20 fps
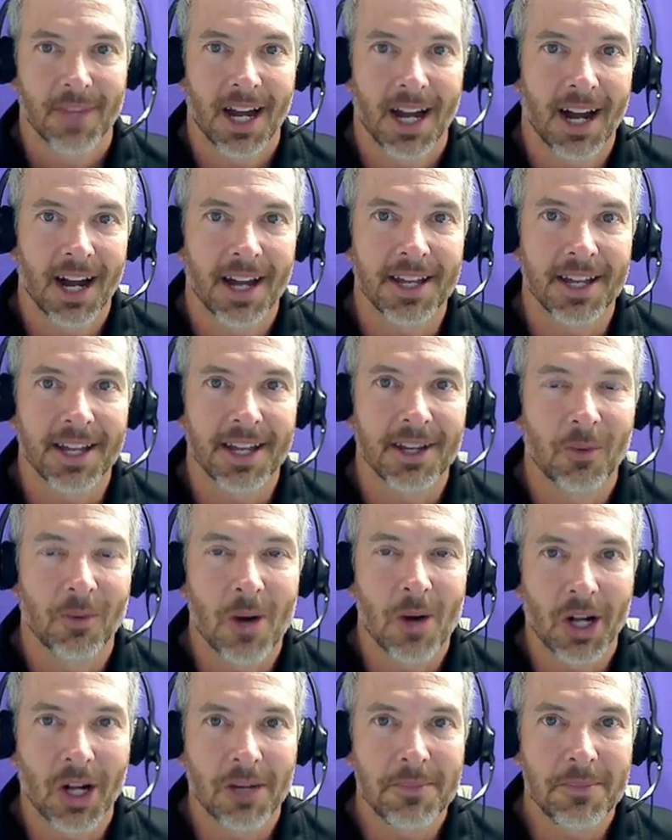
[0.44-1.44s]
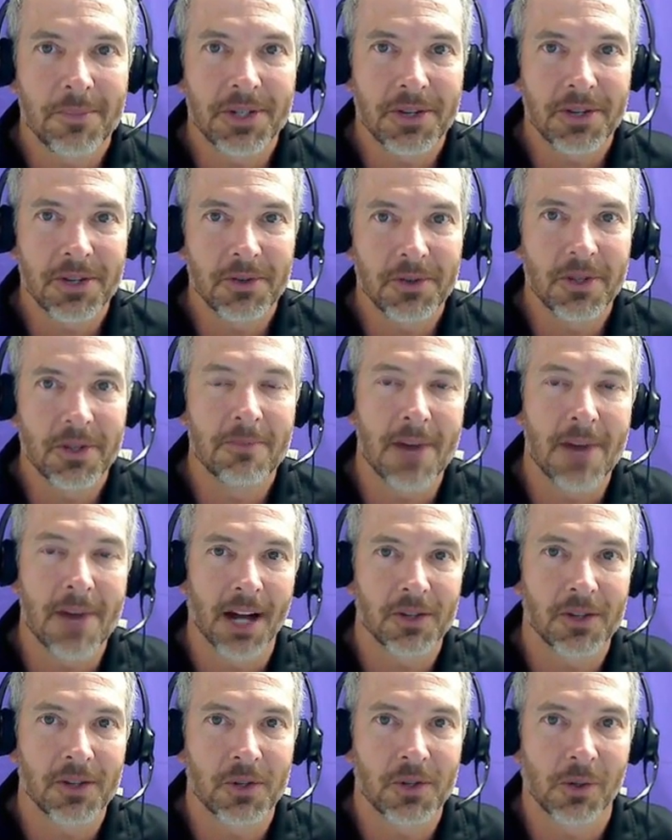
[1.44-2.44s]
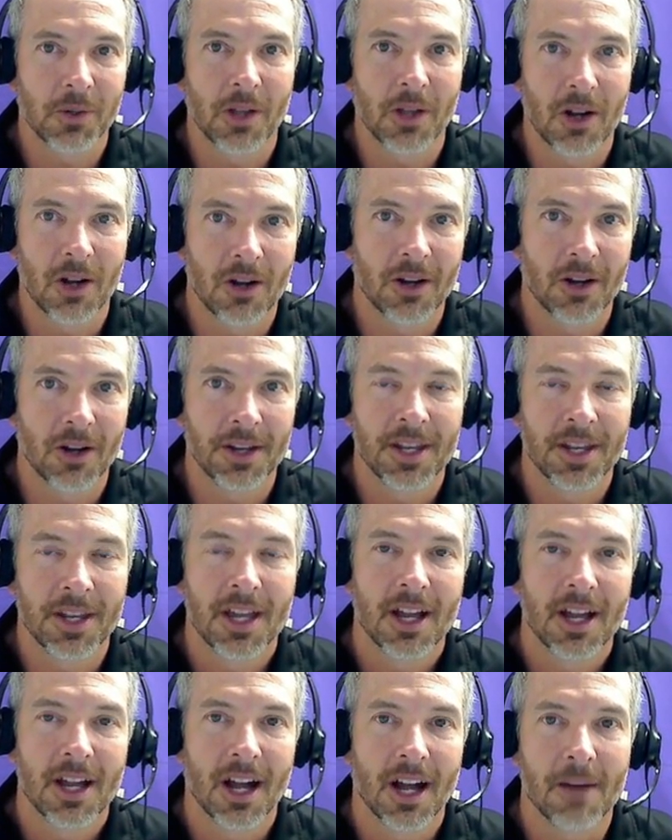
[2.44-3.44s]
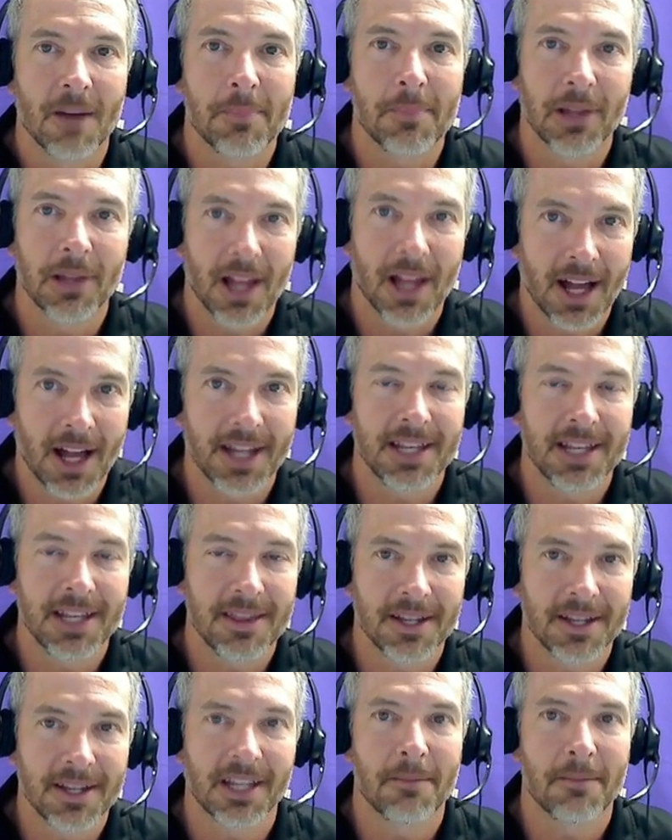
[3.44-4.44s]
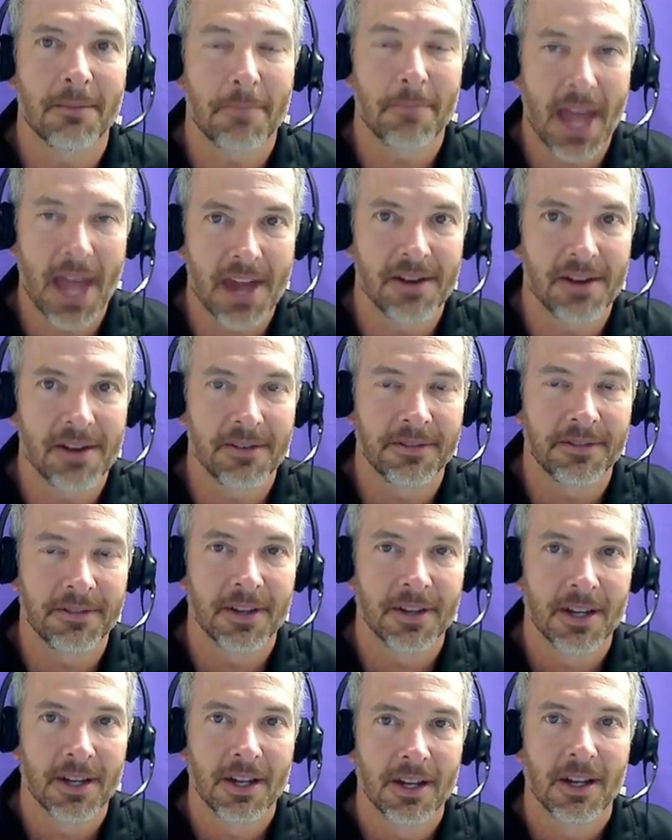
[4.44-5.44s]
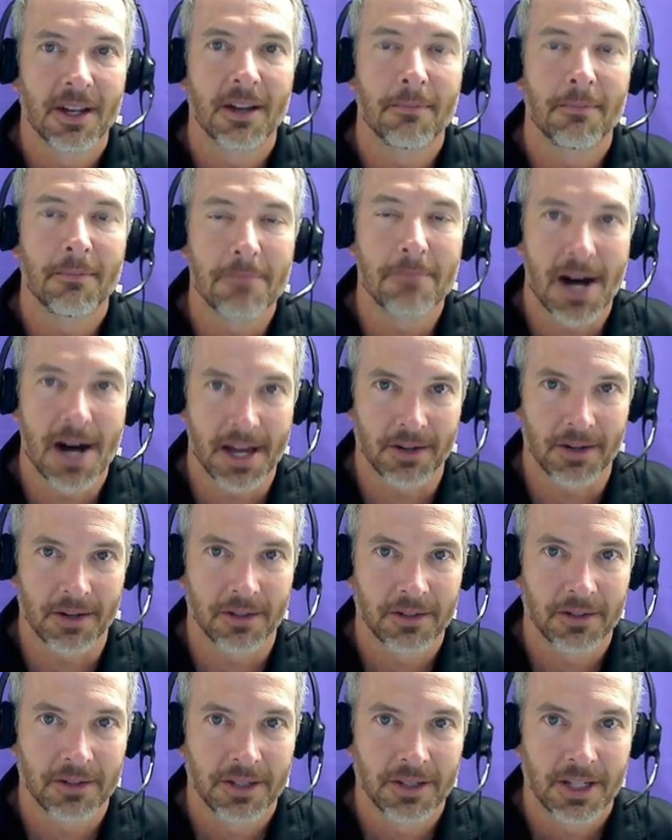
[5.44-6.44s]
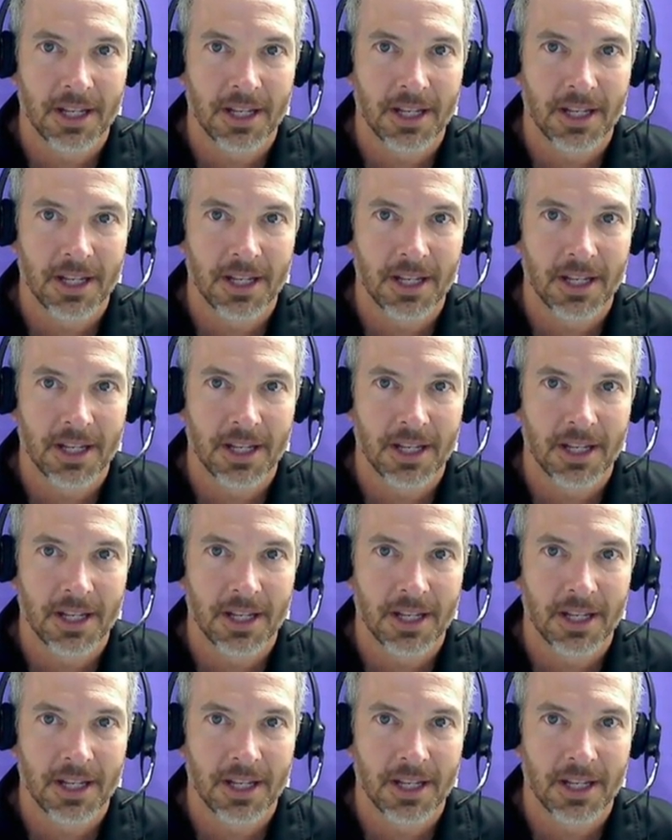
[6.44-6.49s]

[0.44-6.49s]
Hi, welcome to the module on applying the competitive model.